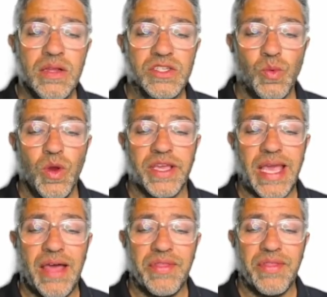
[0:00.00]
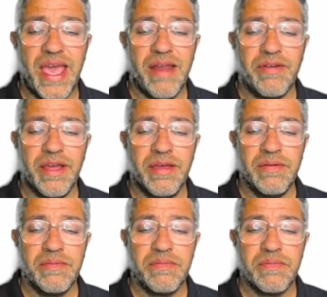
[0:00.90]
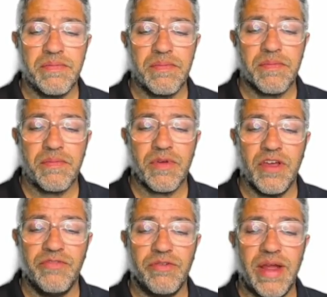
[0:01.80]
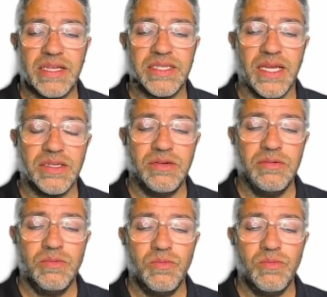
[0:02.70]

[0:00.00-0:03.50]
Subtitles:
To work out the area of a rectangle,